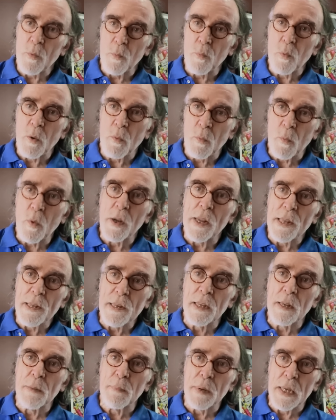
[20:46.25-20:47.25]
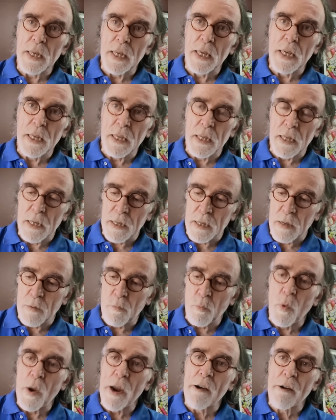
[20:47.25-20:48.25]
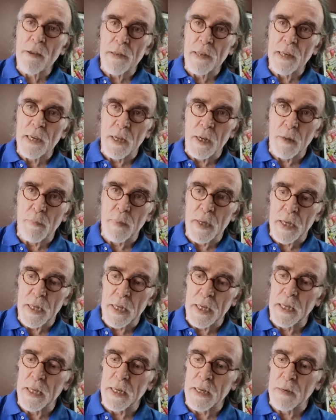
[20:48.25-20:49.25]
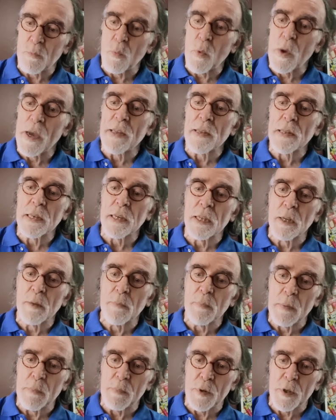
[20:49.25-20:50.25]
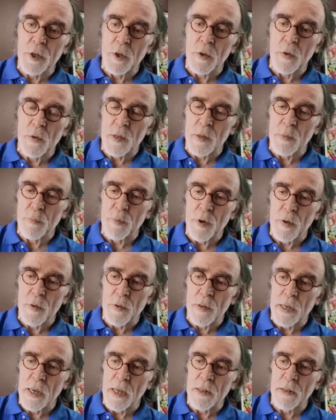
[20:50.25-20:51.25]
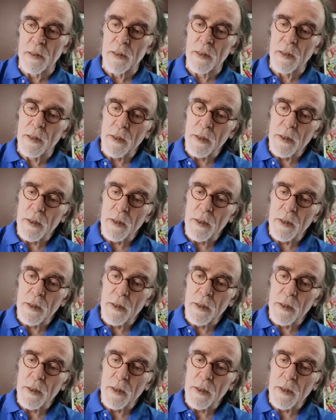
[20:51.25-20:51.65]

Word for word: what what is going to be needed and where is it going to be needed and where is it going to be produced and processed,